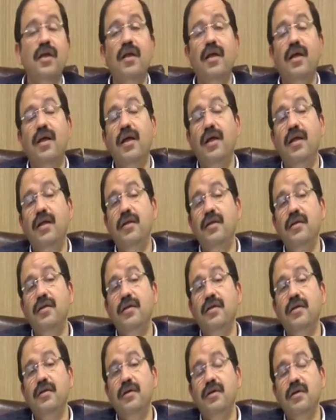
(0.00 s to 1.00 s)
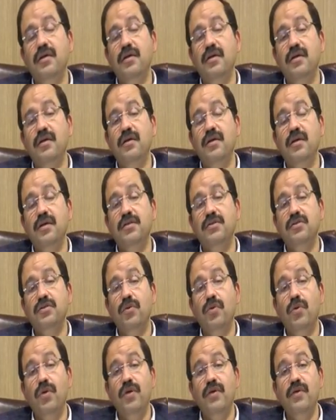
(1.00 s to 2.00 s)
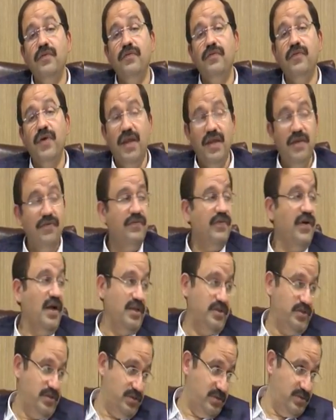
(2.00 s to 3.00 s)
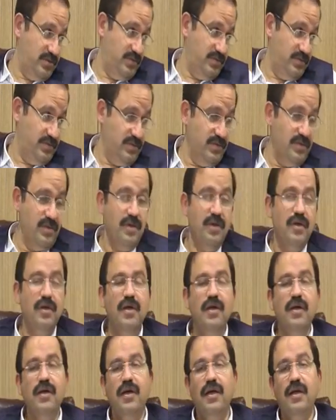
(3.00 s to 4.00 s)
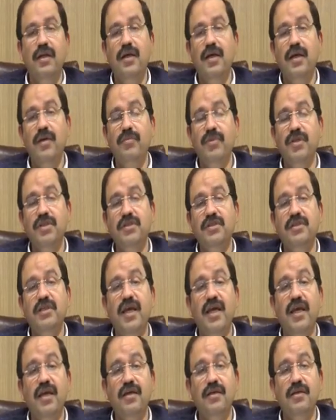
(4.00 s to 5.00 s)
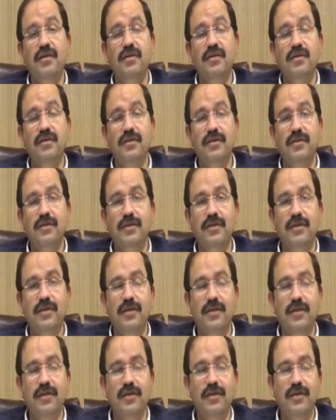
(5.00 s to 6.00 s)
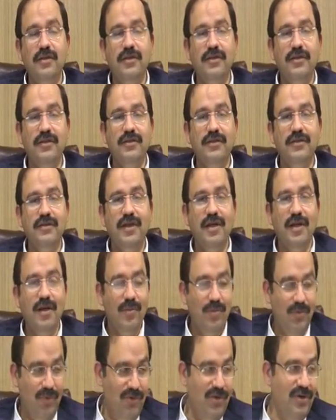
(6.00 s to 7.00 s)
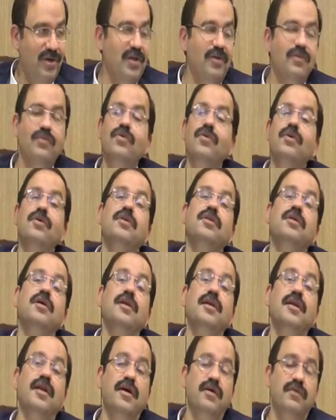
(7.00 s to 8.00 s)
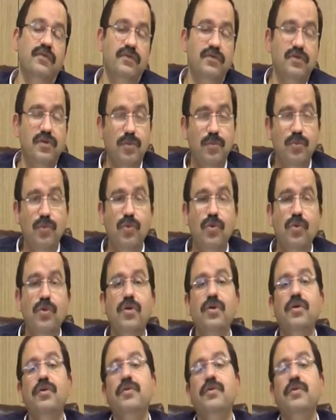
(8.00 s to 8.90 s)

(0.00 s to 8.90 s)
and it's growing very fast. And I must thank the community for the love, support,